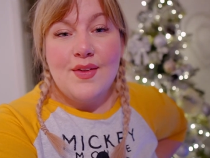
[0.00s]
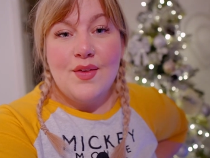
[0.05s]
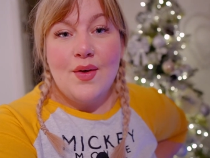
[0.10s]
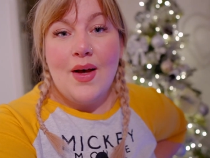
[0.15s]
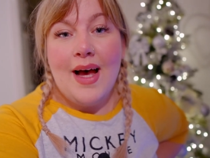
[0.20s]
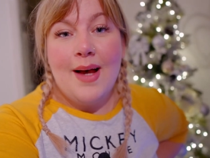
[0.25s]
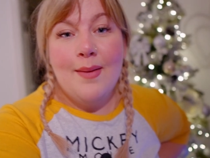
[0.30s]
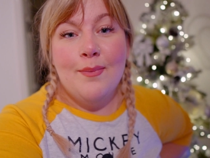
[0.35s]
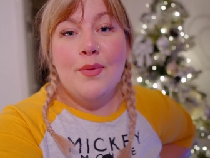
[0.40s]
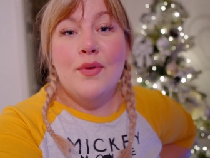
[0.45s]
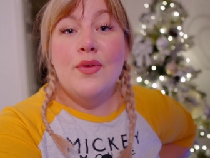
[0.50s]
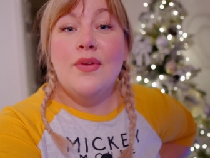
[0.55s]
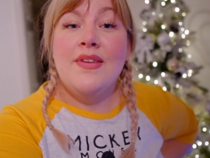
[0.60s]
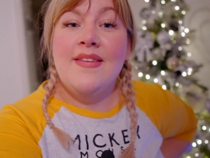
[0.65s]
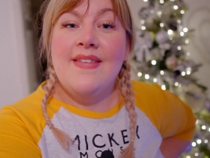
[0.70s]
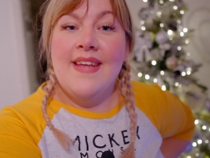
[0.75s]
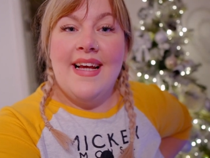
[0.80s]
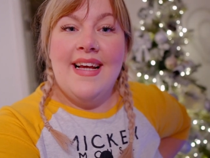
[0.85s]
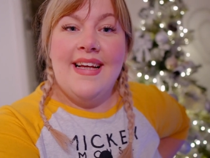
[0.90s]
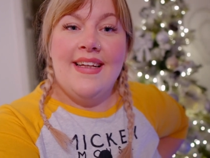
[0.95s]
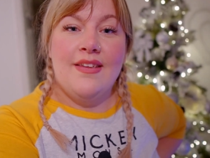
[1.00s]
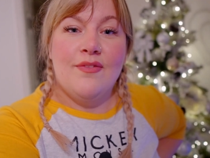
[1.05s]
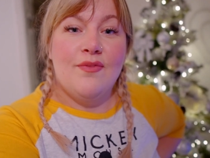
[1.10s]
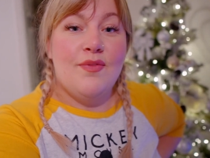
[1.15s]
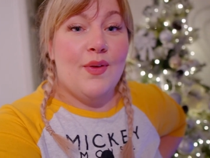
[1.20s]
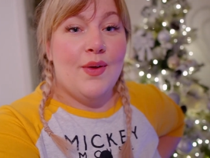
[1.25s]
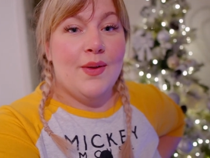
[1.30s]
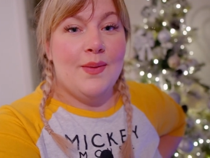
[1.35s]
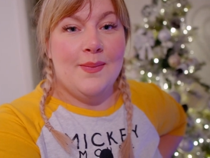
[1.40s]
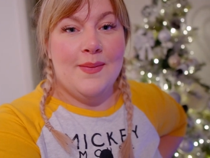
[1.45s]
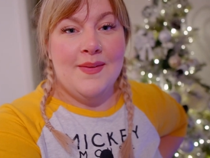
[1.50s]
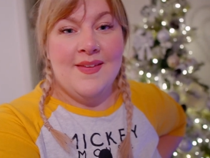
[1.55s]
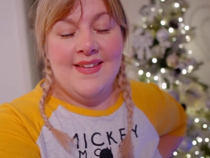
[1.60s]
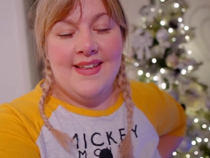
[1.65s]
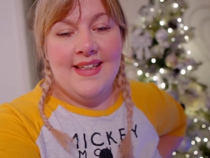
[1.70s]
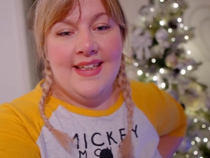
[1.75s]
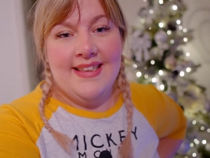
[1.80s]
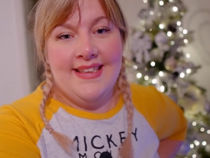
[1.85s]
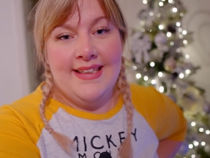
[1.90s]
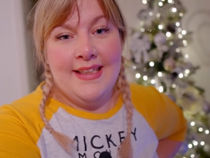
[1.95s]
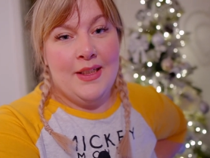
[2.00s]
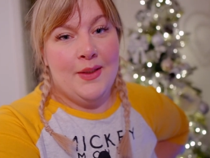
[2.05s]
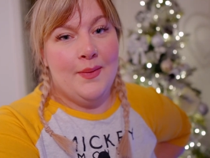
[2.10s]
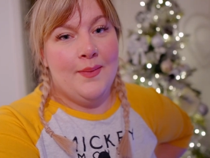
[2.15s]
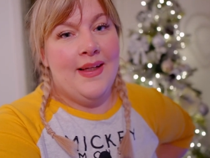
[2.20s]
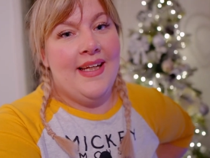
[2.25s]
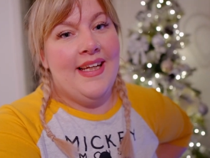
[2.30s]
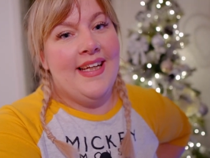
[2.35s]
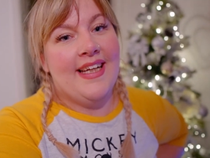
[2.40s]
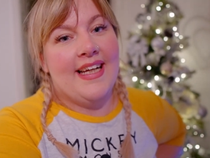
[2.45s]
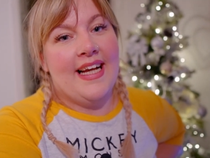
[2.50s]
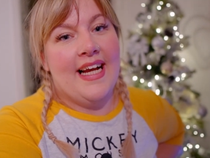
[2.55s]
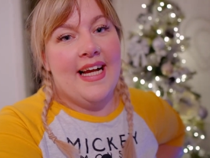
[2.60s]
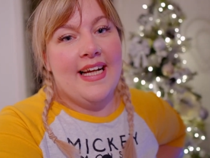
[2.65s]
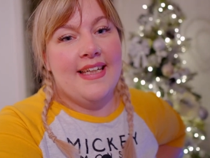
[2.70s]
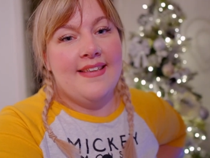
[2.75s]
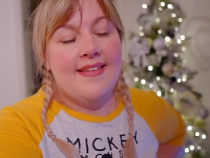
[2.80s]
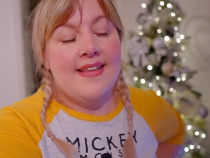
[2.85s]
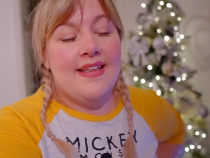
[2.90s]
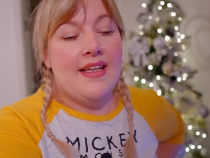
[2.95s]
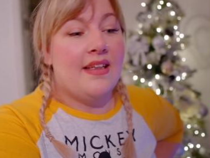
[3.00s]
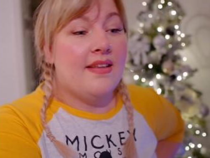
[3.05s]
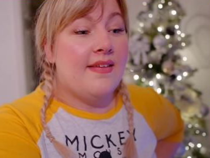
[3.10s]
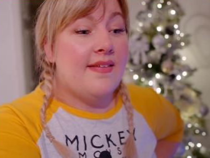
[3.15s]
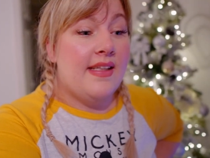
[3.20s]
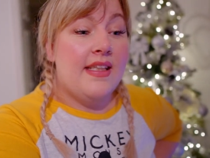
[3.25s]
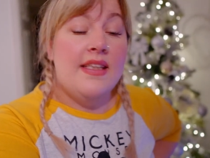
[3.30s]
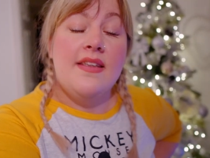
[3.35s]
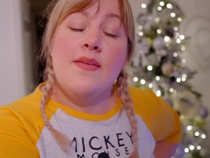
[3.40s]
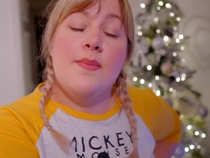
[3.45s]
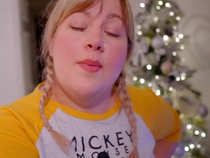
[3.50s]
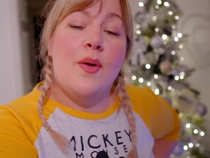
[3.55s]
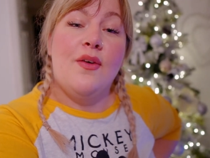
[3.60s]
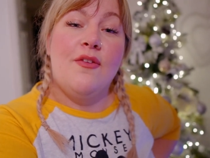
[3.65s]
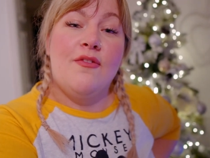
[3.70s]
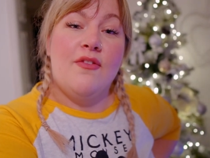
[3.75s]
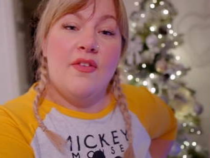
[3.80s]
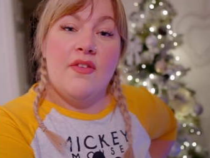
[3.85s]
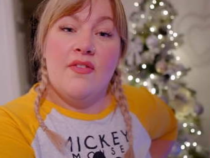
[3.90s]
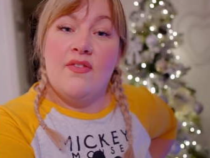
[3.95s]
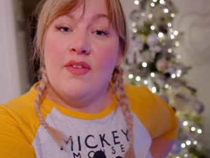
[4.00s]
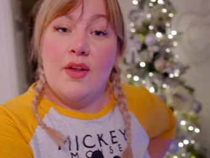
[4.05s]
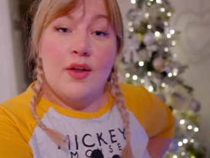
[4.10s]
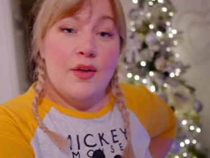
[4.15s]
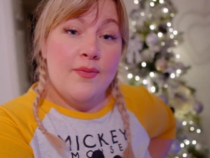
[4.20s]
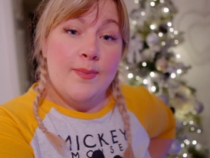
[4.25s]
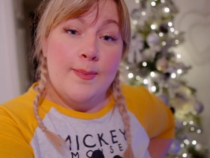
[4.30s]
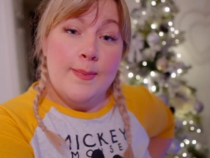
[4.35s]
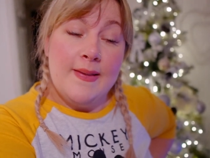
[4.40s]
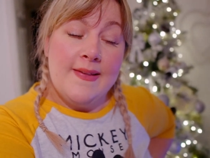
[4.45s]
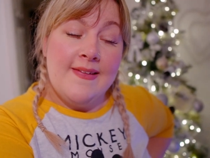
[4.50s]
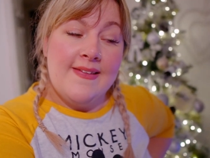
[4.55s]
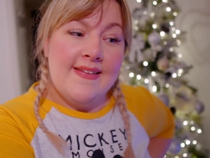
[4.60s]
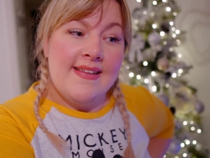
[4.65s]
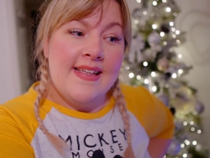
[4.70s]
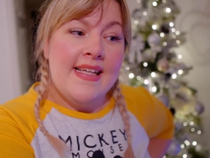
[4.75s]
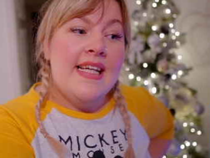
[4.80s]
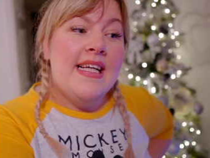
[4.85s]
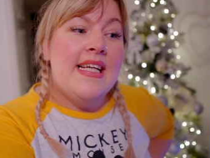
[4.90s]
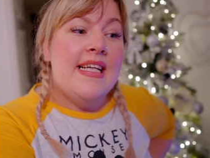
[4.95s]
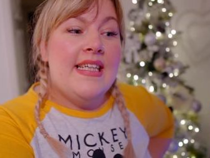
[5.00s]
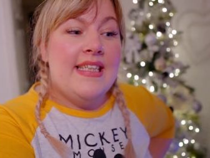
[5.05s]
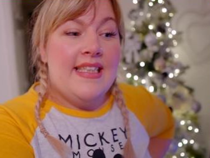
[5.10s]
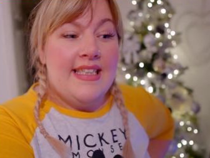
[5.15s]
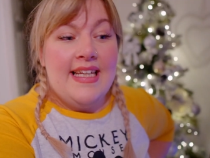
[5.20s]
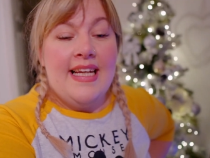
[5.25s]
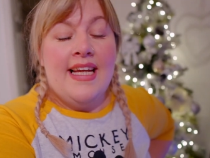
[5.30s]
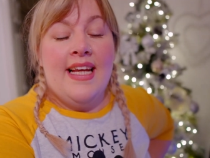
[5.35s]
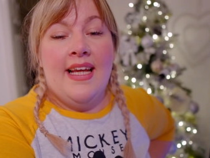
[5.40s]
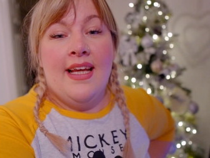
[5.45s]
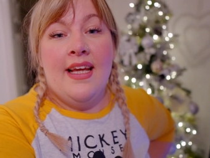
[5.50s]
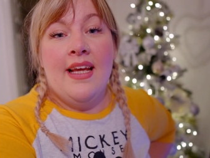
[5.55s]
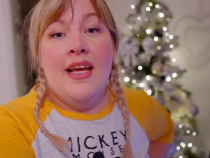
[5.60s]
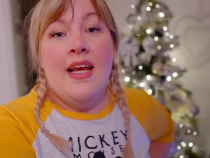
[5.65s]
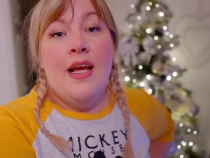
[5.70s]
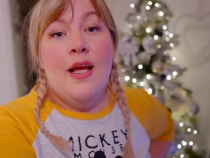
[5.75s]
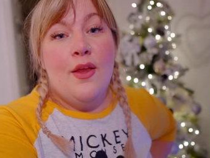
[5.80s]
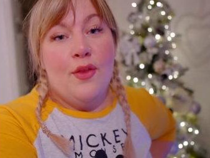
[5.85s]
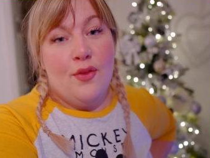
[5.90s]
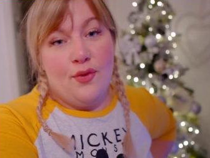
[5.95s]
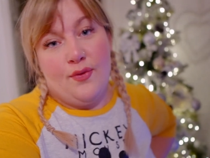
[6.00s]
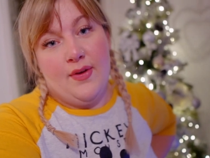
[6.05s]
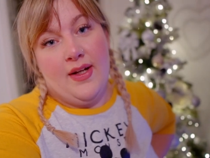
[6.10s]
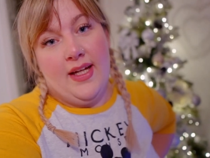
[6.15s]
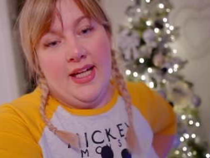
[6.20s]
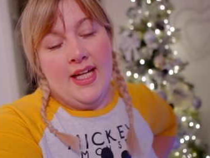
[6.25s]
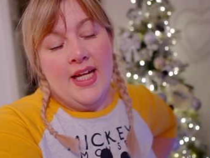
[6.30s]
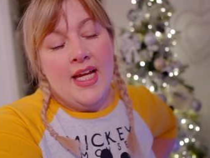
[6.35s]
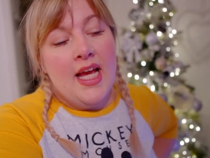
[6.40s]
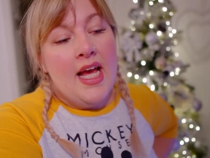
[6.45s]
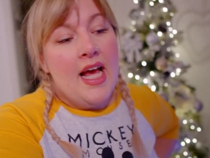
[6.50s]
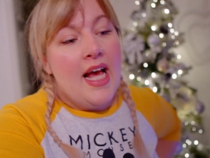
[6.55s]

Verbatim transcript: So I'm going to end Vlogmas Day 2 here guys and I'll see you tomorrow for Vlogmas Day 3.